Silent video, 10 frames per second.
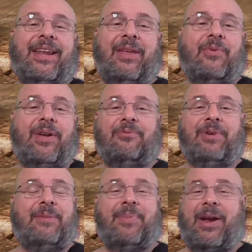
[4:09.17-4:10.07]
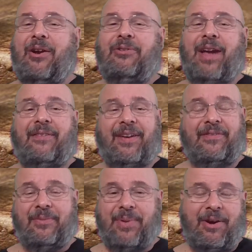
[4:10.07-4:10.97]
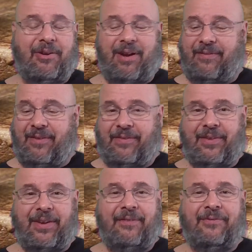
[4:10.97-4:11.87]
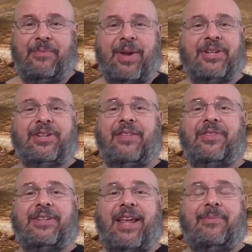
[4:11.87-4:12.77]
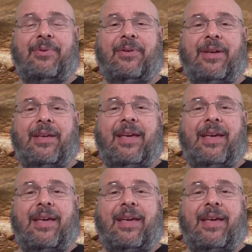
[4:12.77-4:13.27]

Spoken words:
anyone read paragraph after paragraph of information at the table.